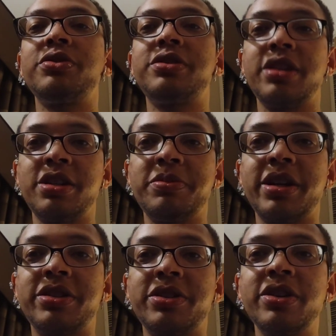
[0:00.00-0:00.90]
for Stage
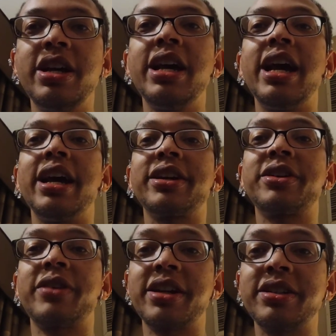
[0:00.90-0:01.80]
Master, and
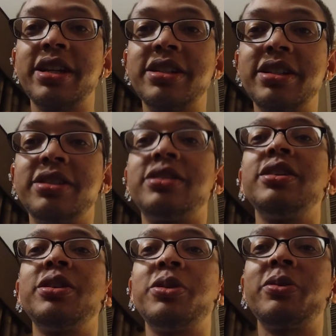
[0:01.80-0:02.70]
congratulations!